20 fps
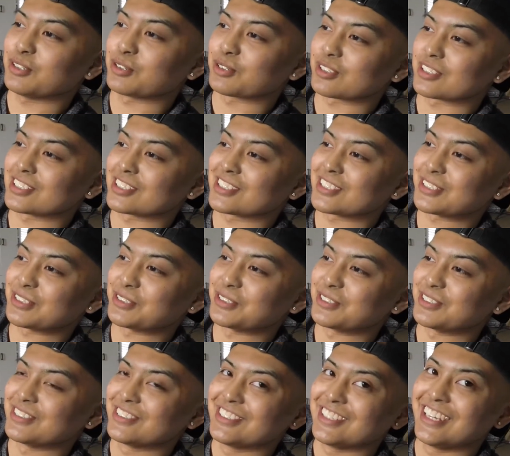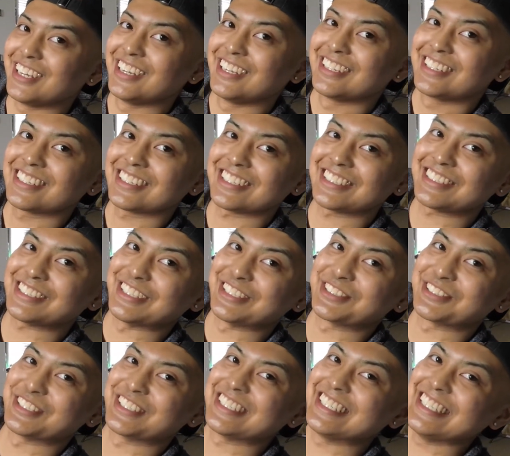Orange soul.
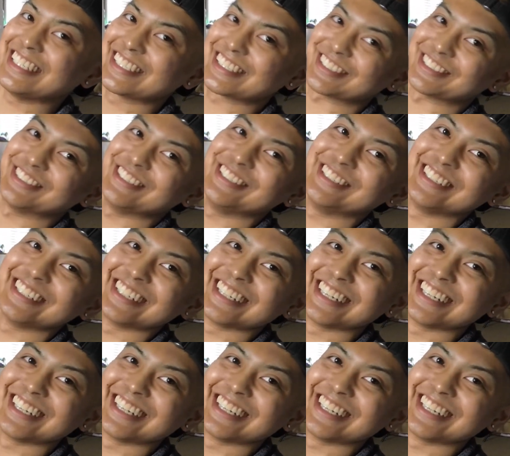Citrusy soul.